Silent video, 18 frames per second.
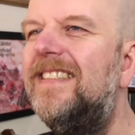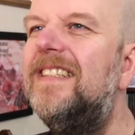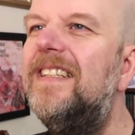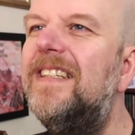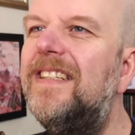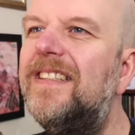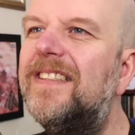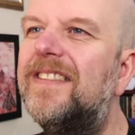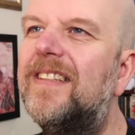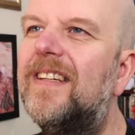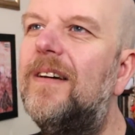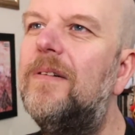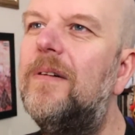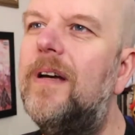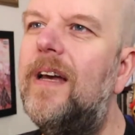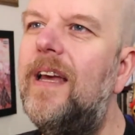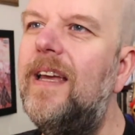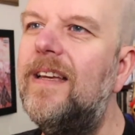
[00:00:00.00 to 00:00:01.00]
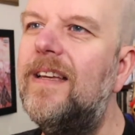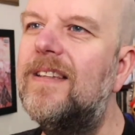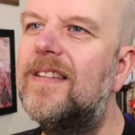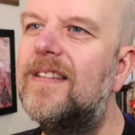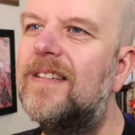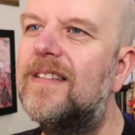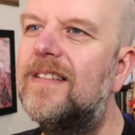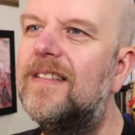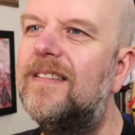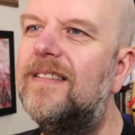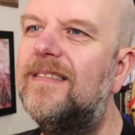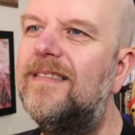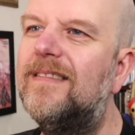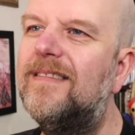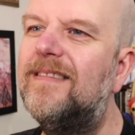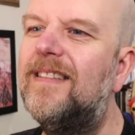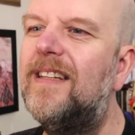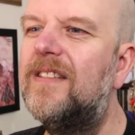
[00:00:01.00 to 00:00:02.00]
So eggs,
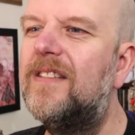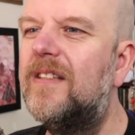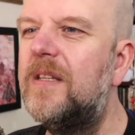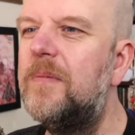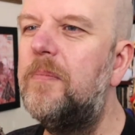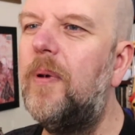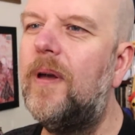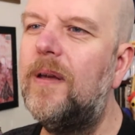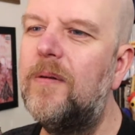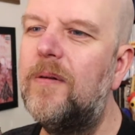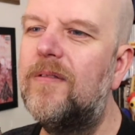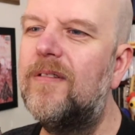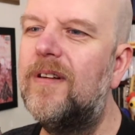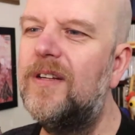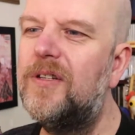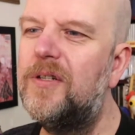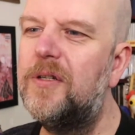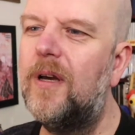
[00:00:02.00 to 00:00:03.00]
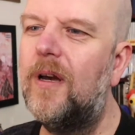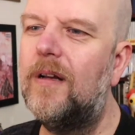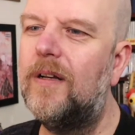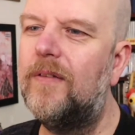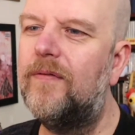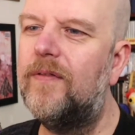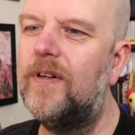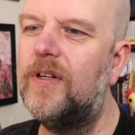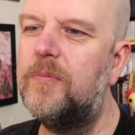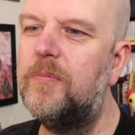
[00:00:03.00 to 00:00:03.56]
there's debate whether they should go in the fridge.